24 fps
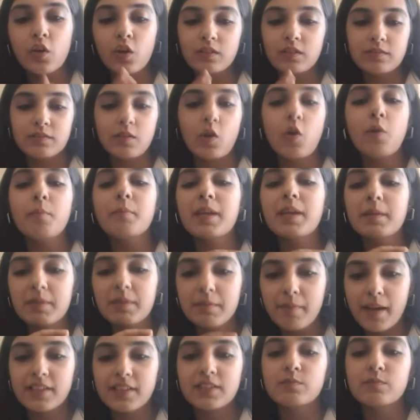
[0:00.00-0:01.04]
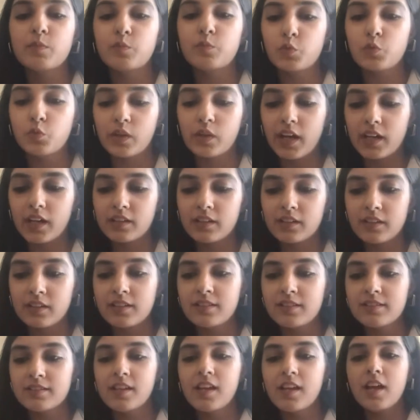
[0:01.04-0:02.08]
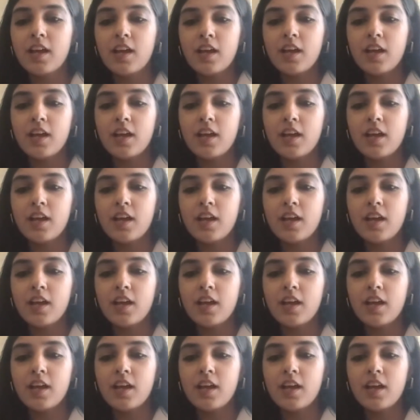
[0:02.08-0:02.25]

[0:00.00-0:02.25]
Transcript: or maybe maximum two categories,